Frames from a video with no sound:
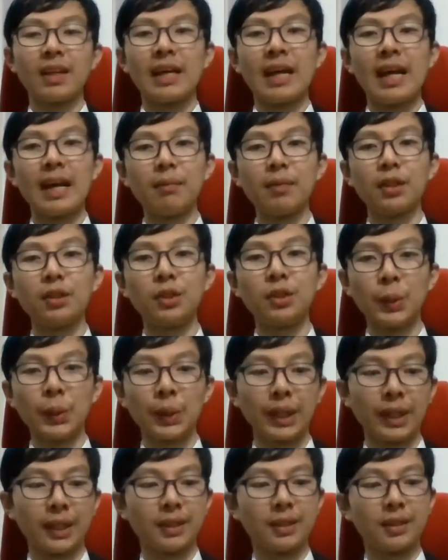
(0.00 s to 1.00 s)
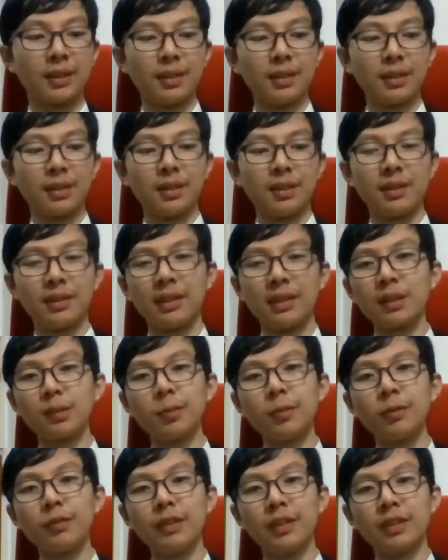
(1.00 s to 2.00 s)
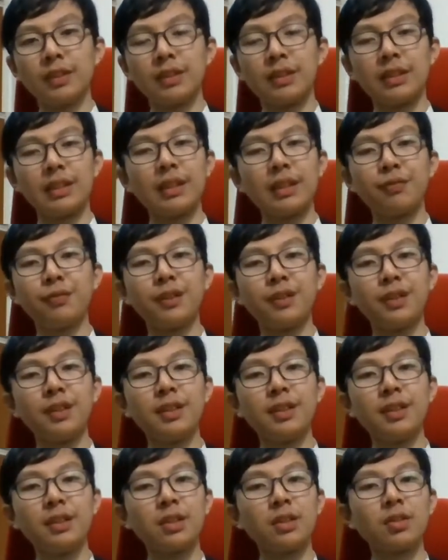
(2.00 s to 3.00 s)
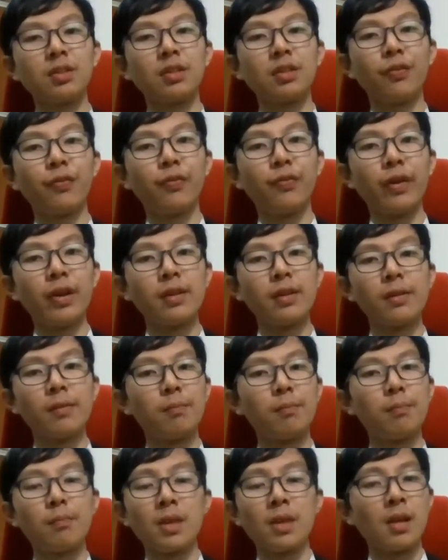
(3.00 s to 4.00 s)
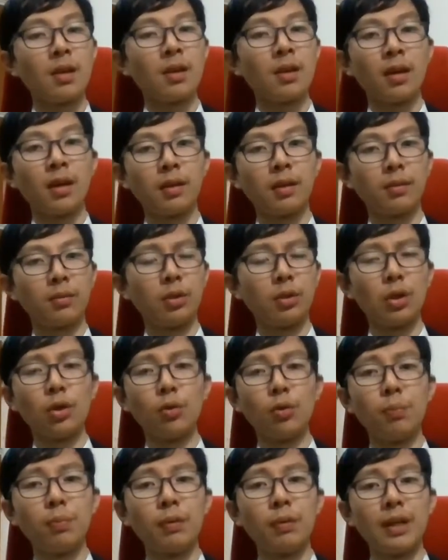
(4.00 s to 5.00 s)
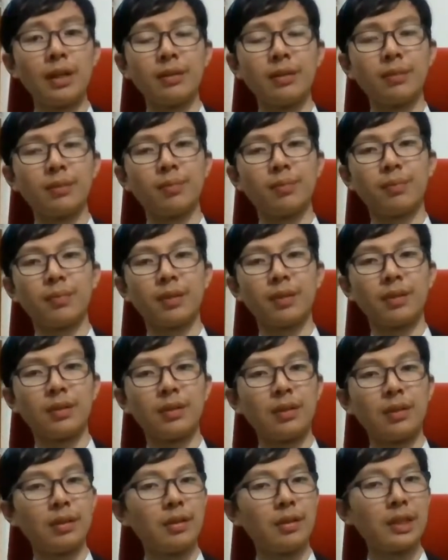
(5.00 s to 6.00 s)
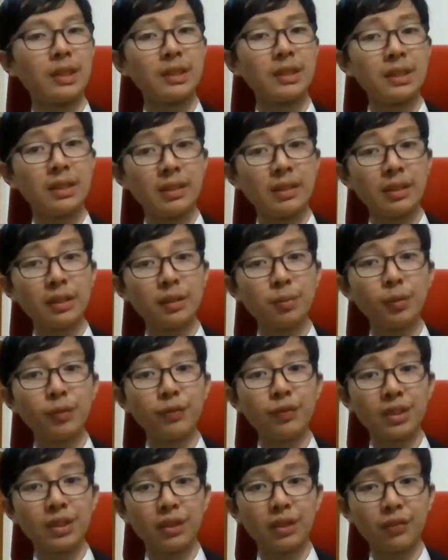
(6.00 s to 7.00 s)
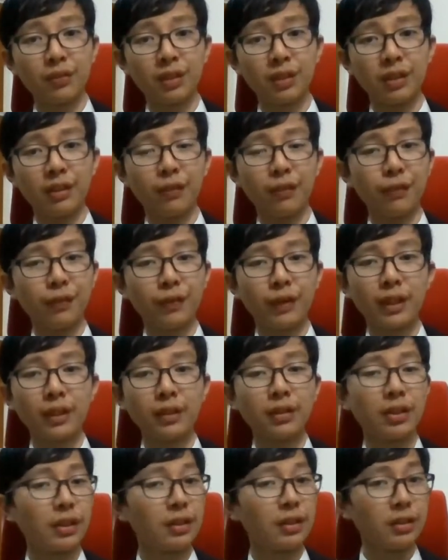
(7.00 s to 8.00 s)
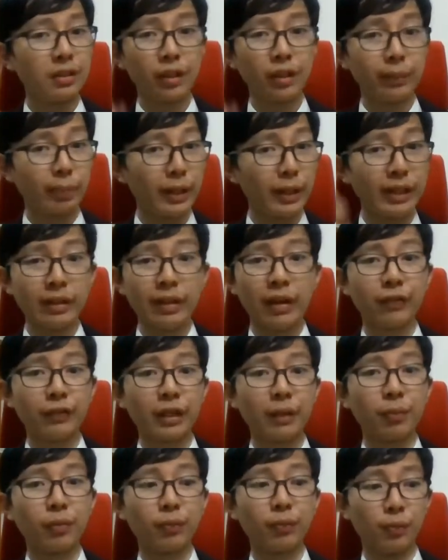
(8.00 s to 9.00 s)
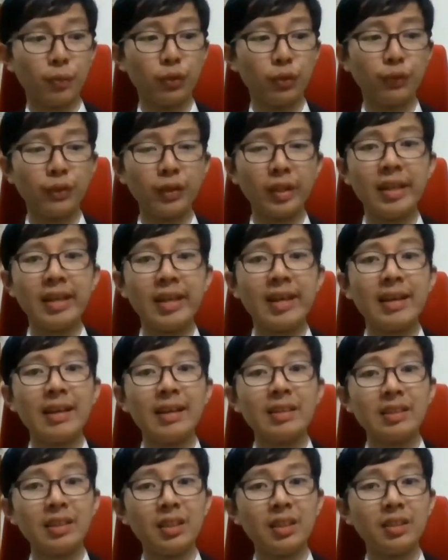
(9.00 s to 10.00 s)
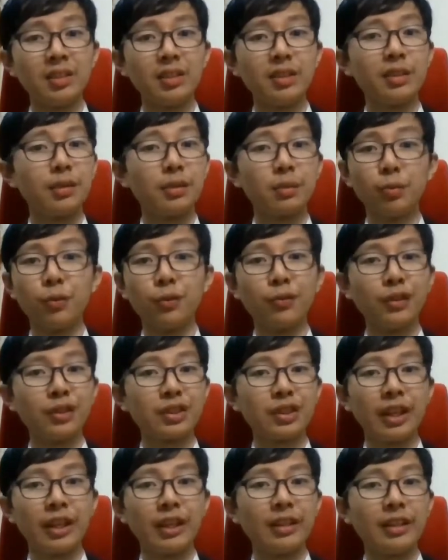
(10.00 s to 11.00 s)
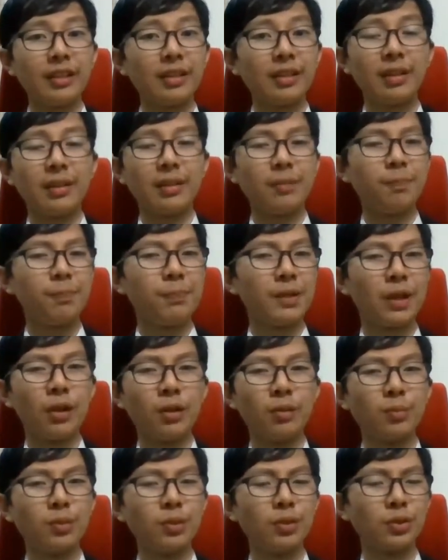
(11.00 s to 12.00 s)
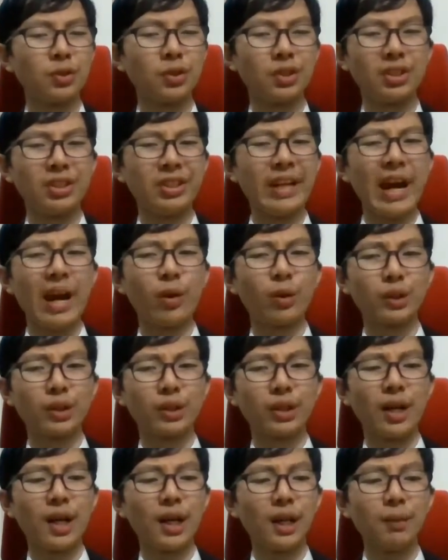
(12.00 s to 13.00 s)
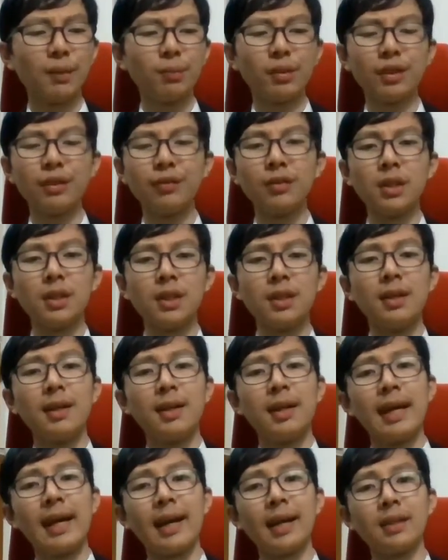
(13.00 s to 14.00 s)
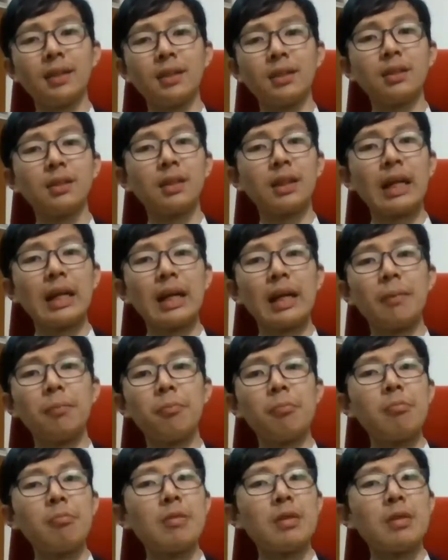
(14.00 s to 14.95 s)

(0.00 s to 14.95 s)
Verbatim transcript: I'm not joking. This movie is definitely just a fun, fun no brain. This this movie is definitely a fun turn your brain off type of movie. Seriously, this movie is like almost three hours long, I believe, and um,